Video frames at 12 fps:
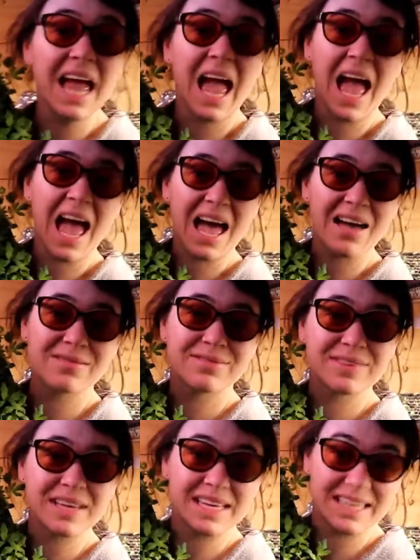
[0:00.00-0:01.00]

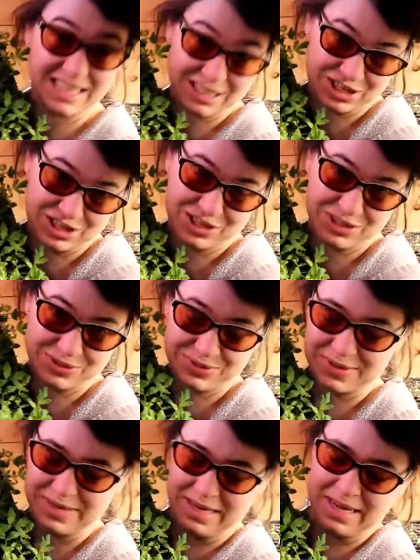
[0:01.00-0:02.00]
have an issue.
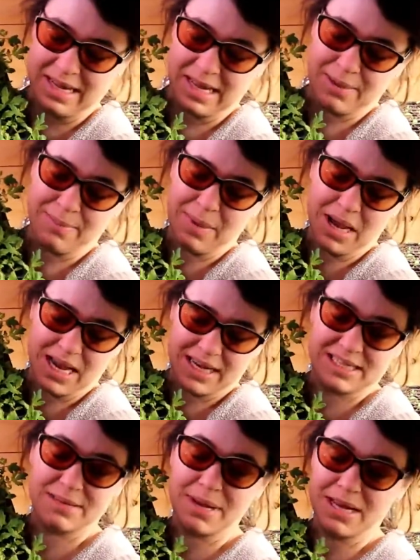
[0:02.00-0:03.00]
My
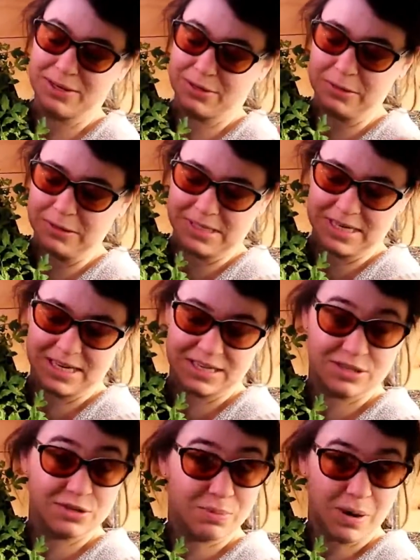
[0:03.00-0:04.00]
tomatoes,
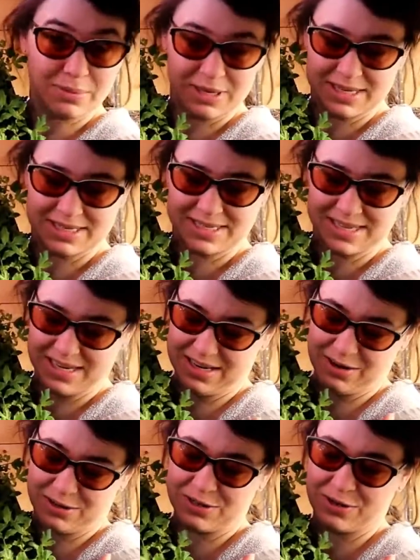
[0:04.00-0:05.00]
as you probably can see,
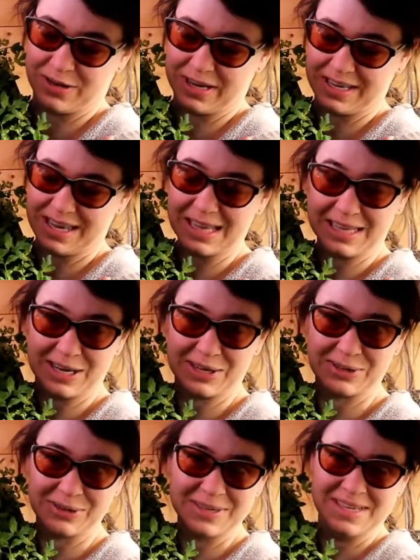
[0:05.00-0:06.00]
are turning
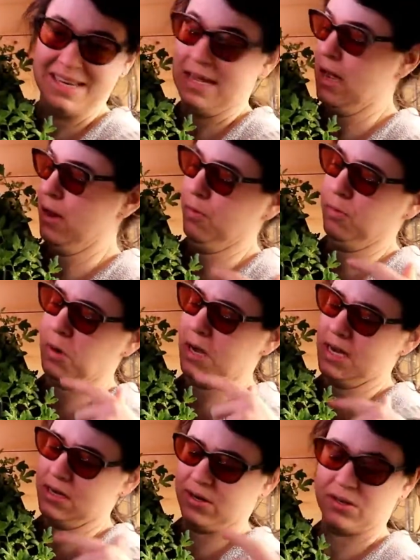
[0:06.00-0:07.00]
yellow and
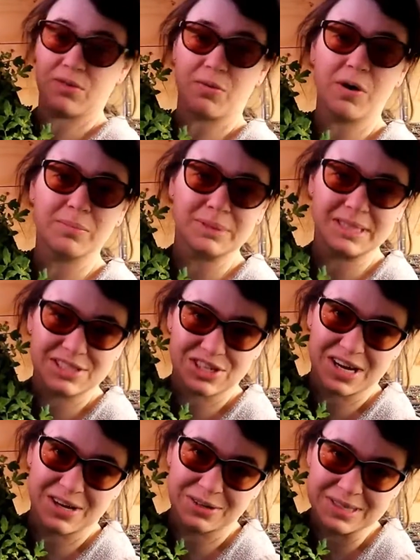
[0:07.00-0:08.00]
white. They're all bleached
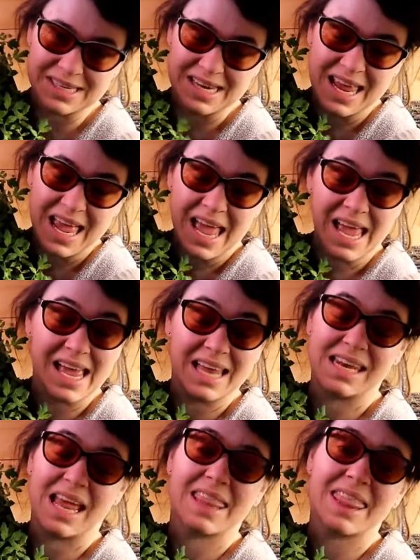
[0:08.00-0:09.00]
out,
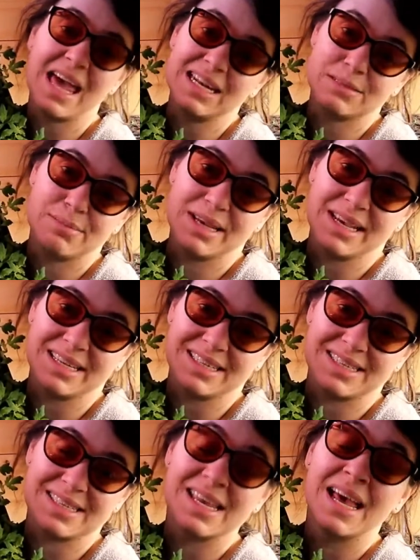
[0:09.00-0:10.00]
and that is
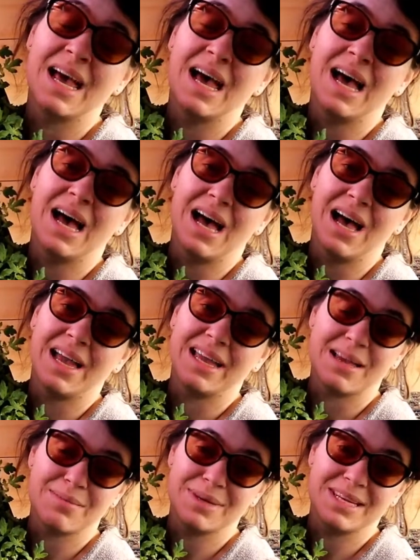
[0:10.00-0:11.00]
because I
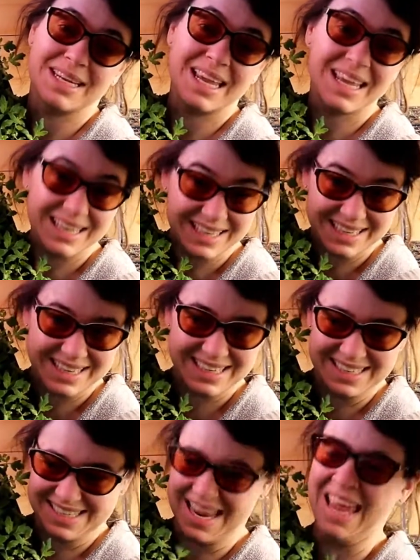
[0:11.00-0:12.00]
am an idiot